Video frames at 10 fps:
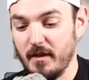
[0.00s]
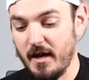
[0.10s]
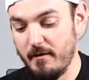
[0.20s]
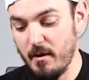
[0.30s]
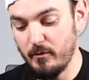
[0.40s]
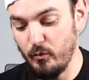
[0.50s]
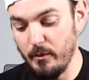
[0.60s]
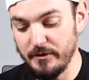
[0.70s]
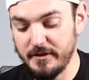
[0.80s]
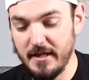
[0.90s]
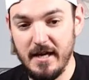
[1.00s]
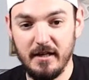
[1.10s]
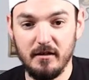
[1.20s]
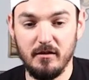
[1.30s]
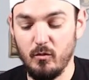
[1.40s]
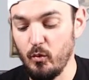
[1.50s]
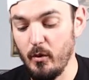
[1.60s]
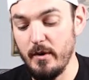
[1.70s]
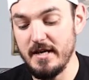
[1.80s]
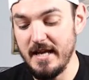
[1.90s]
I remember we would take what
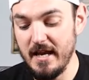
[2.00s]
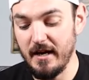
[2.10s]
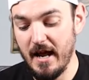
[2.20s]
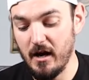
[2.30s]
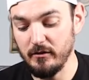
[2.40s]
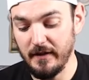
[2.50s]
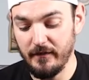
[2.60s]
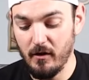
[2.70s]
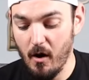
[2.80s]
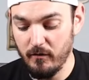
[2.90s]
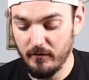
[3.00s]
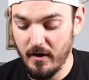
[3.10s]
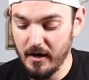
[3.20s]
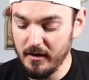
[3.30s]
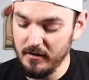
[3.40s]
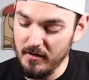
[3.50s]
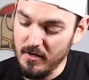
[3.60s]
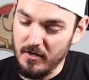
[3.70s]
we needed out, like the call for fire.